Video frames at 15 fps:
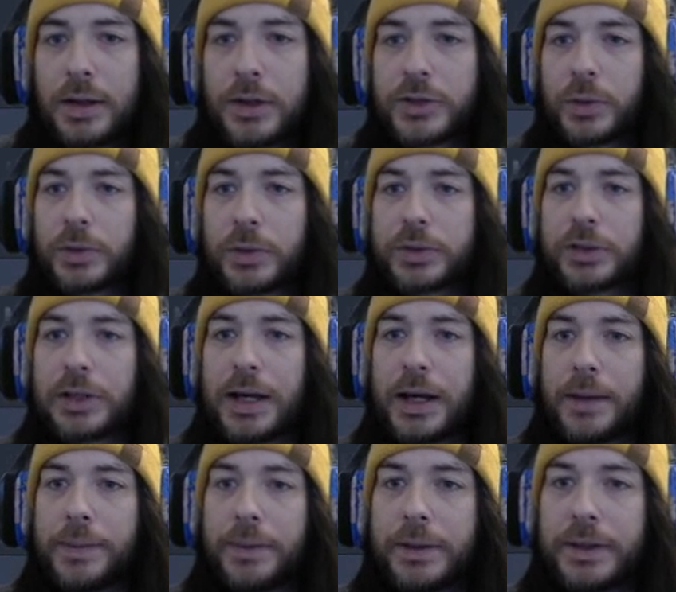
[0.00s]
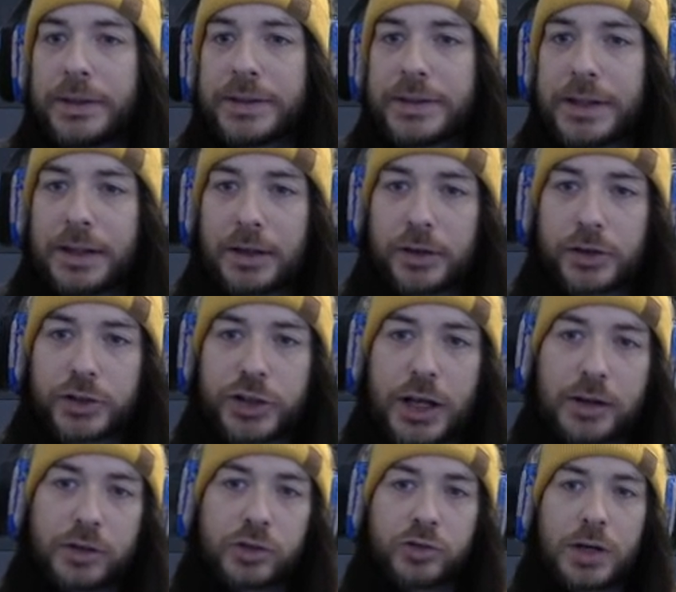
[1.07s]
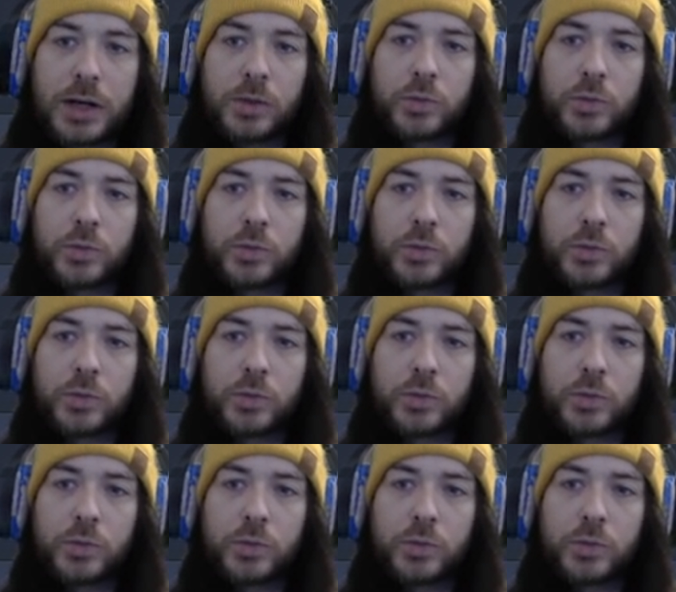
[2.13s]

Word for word: So what's going to happen is check ground